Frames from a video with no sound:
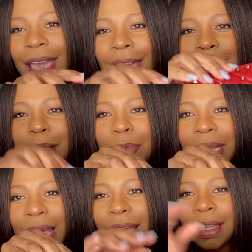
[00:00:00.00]
and the
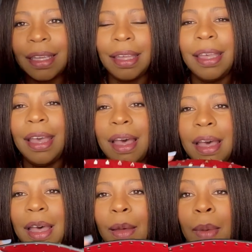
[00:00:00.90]
black.
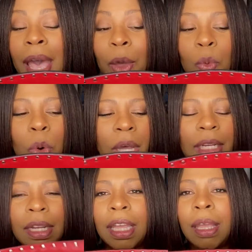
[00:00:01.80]
Um, I want
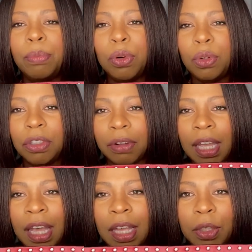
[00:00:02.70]
it in
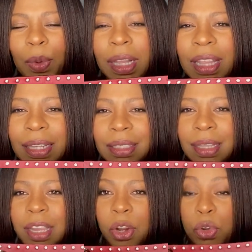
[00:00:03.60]
Poudre as well. That's
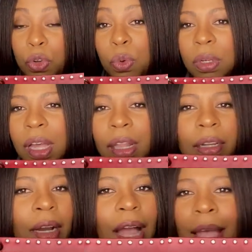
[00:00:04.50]
their nude
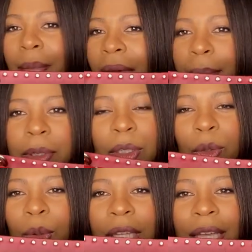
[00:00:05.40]
color. I'm
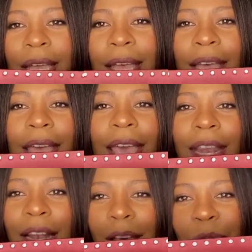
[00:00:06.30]
absolutely
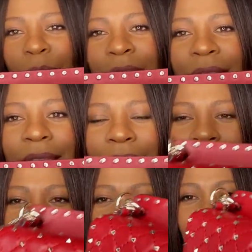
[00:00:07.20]
in love with it.
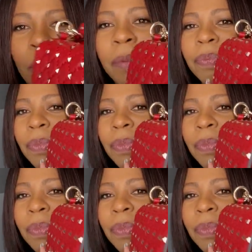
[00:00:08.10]
So